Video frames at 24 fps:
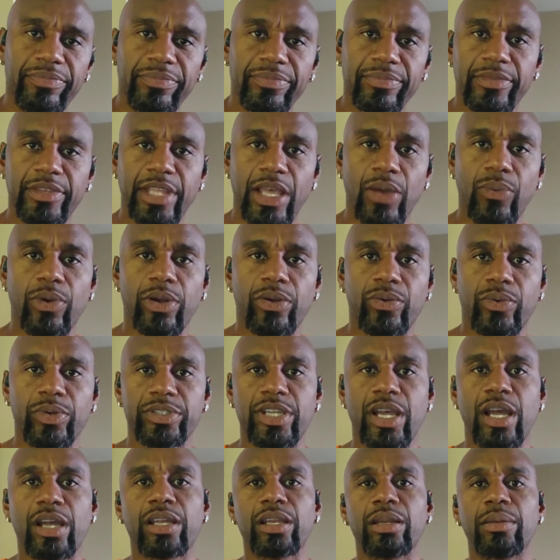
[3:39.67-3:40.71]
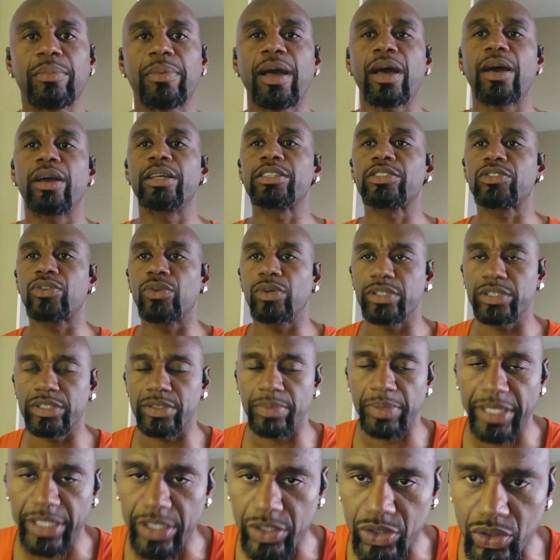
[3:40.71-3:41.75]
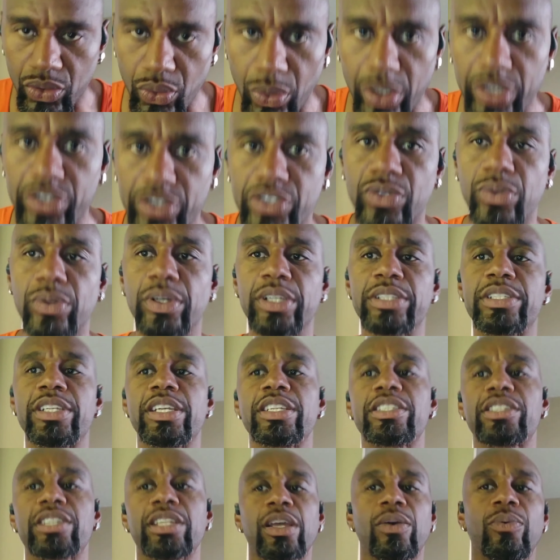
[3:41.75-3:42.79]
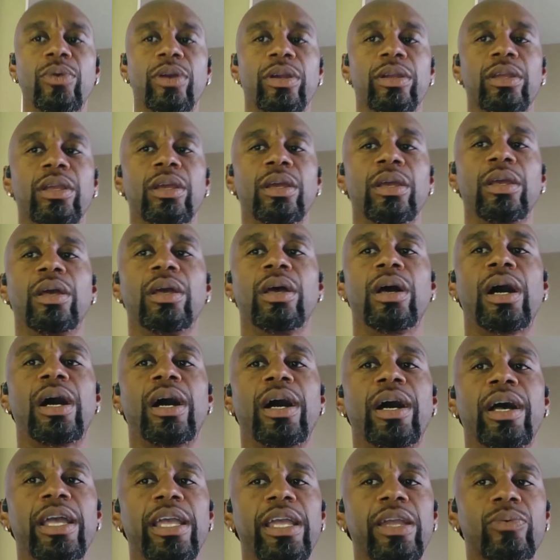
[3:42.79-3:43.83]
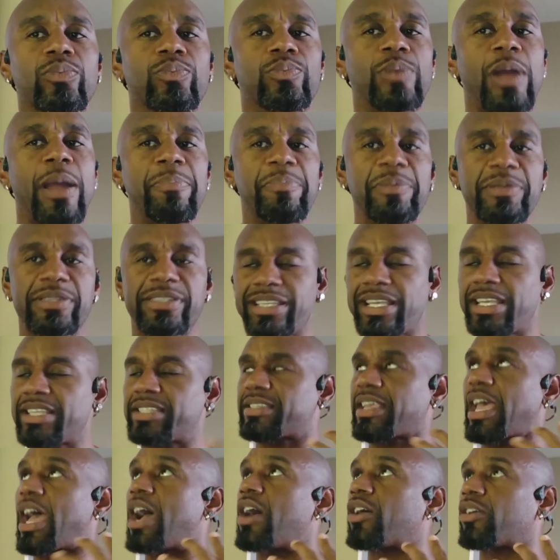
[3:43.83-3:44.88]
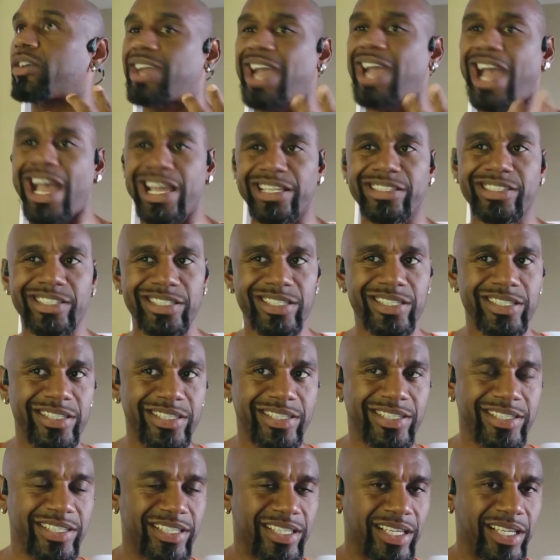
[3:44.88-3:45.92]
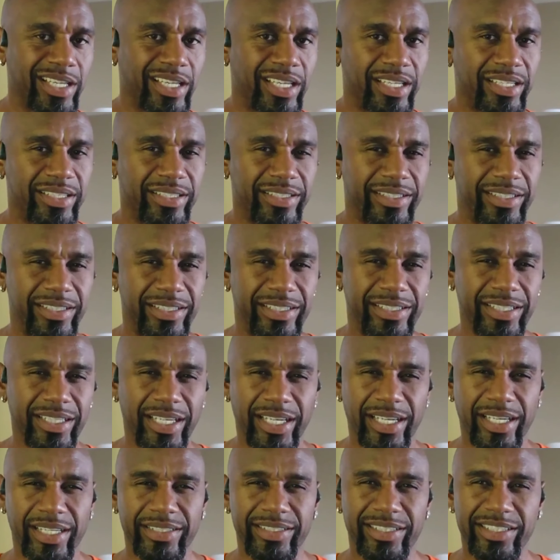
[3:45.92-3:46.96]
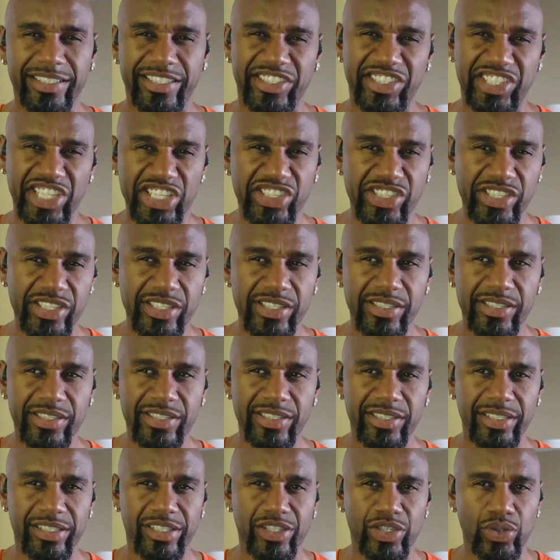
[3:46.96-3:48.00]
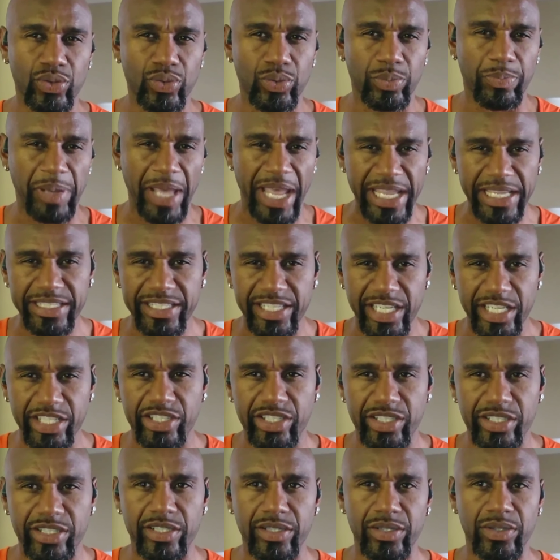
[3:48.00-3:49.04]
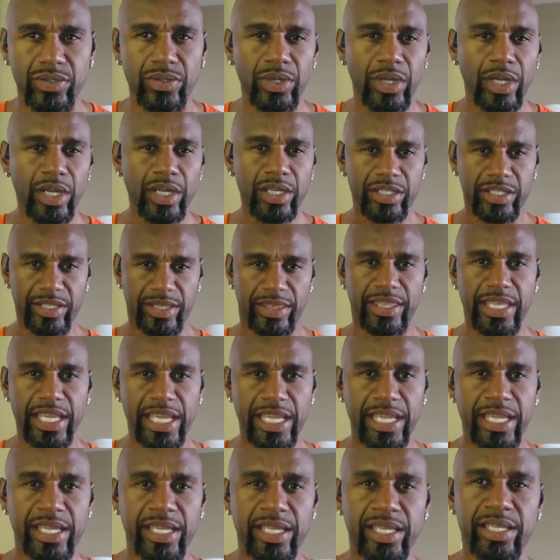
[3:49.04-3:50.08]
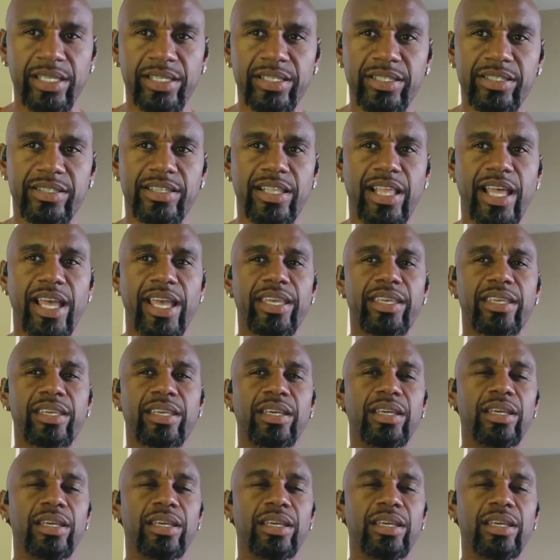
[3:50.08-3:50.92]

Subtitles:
network we're talking about is going to be the dorsal attention network. It represents our conscious decisions to pay attention to things like